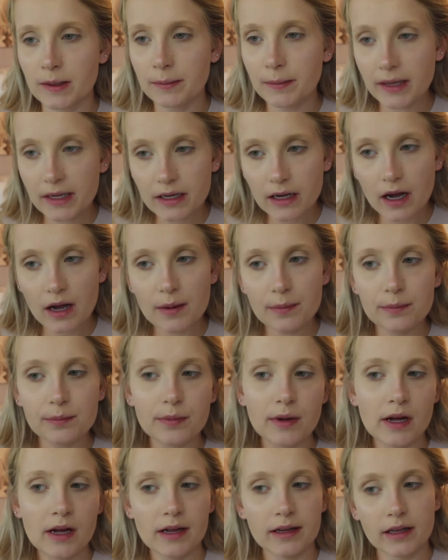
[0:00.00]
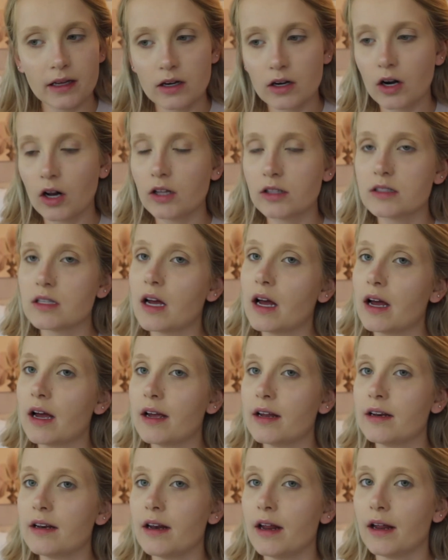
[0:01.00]
of my makeup, get it all
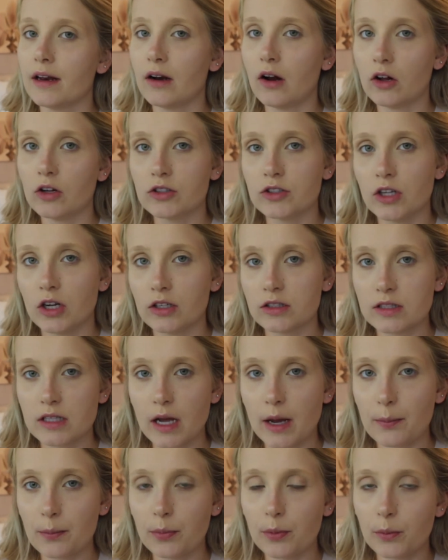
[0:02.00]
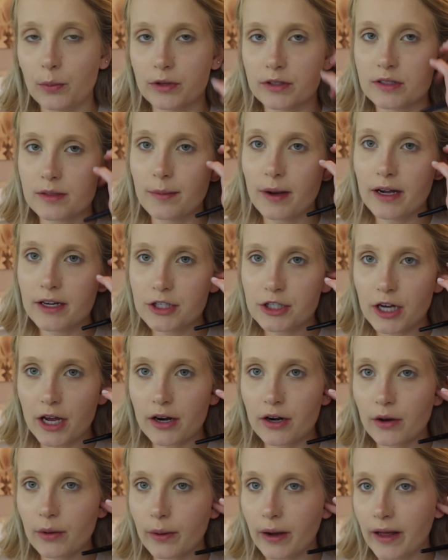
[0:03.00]
done and all dolled up with some
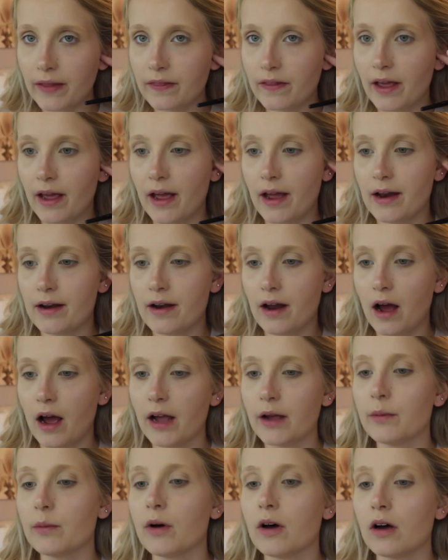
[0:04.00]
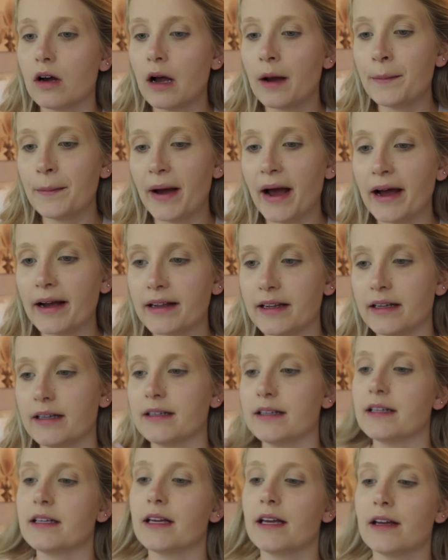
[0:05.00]
eyeshadow, and then I will come back
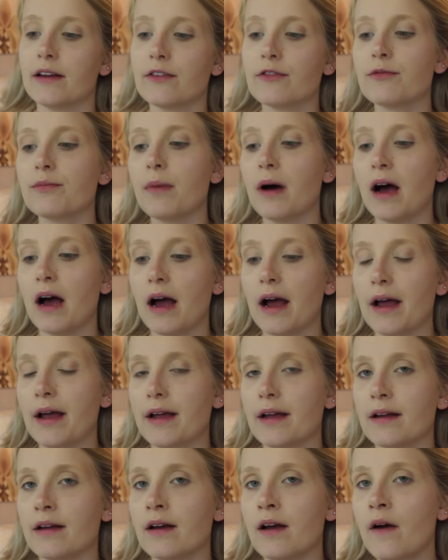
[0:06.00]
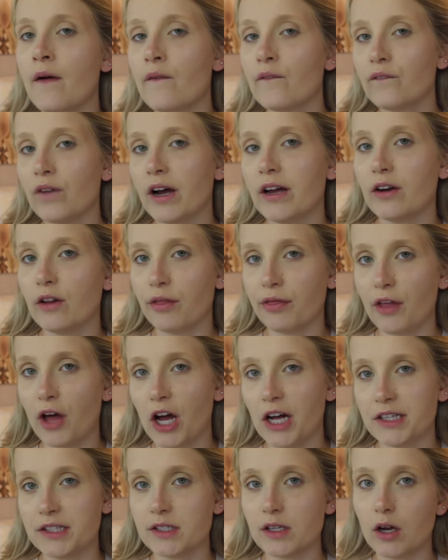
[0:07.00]
and give my final
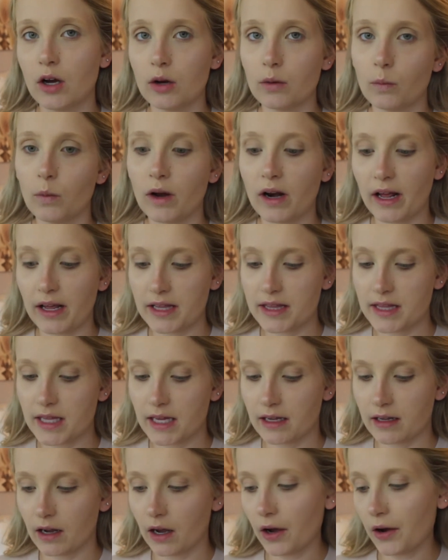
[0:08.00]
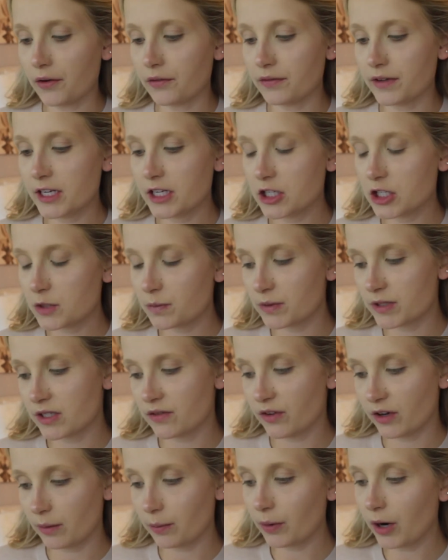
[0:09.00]
thoughts on what I think of each
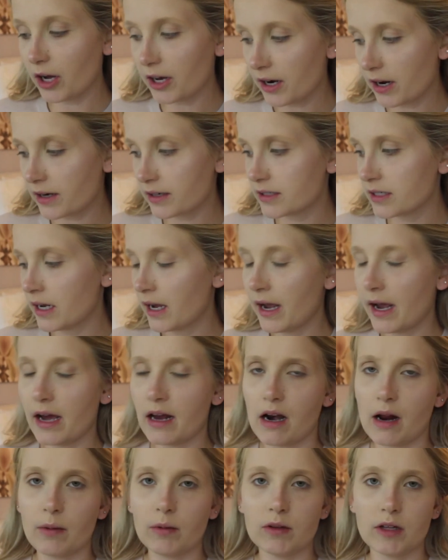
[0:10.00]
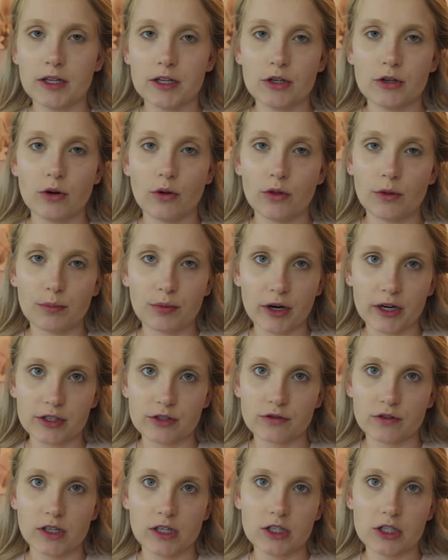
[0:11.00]
specific product, and I will let you know the
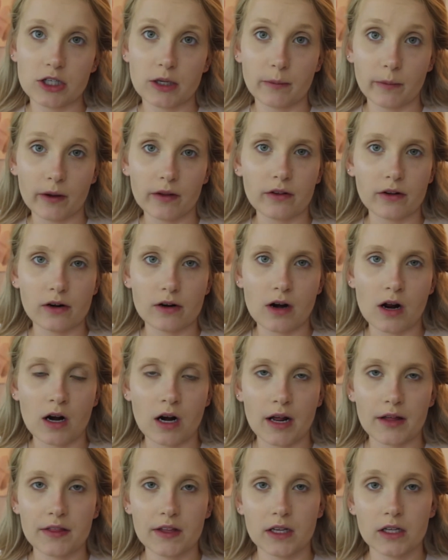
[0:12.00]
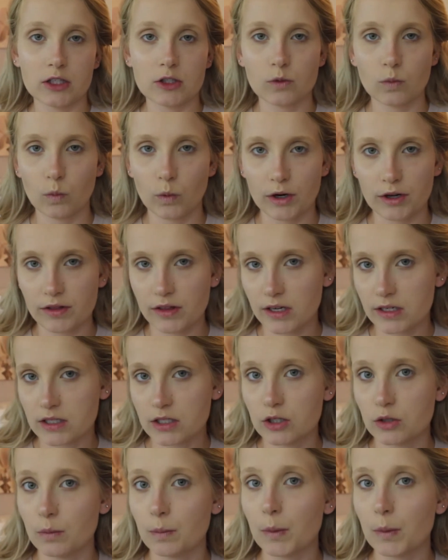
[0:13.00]
price range and whether or not I think it's worth it to